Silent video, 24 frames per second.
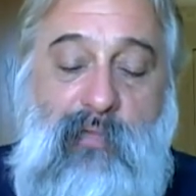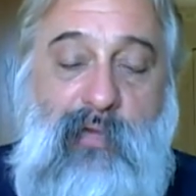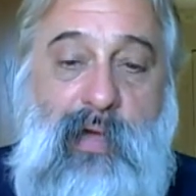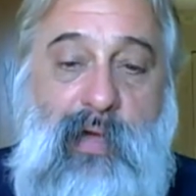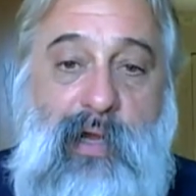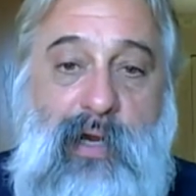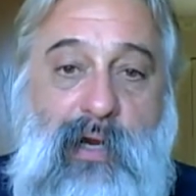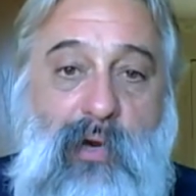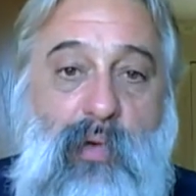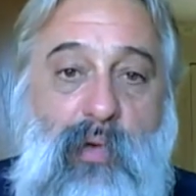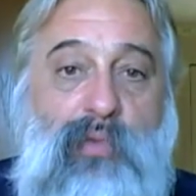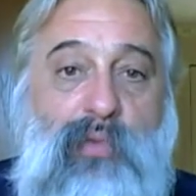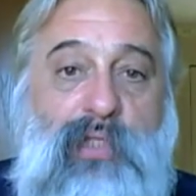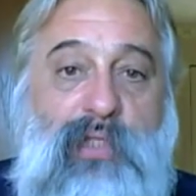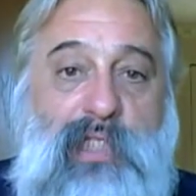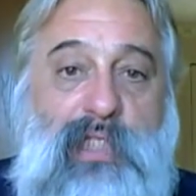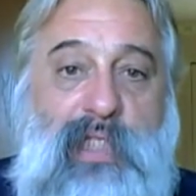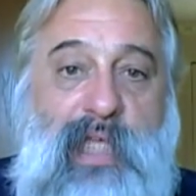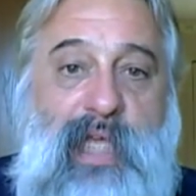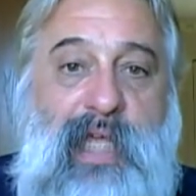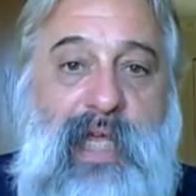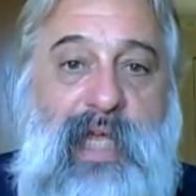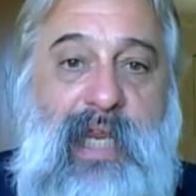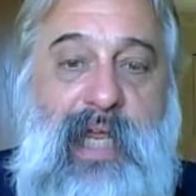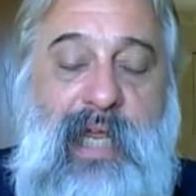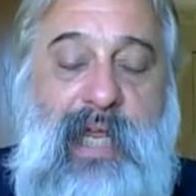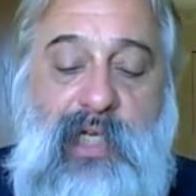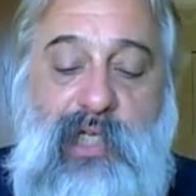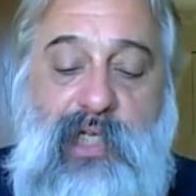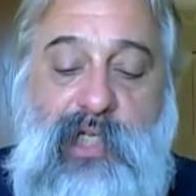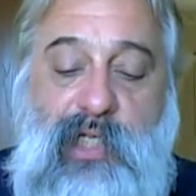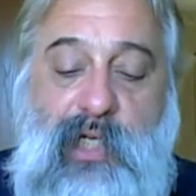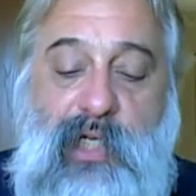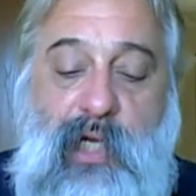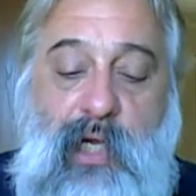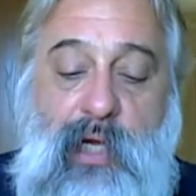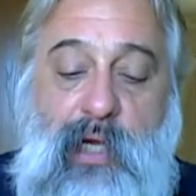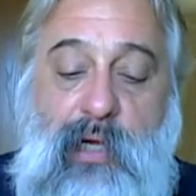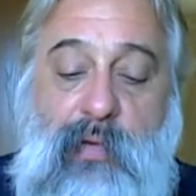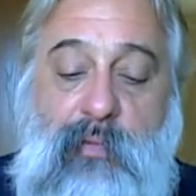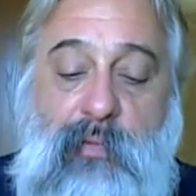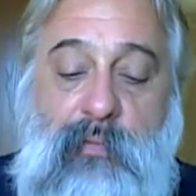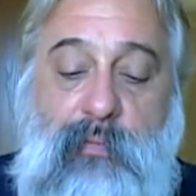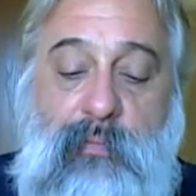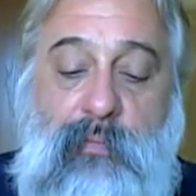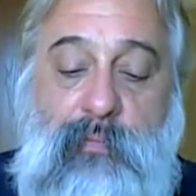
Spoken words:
found an old CNH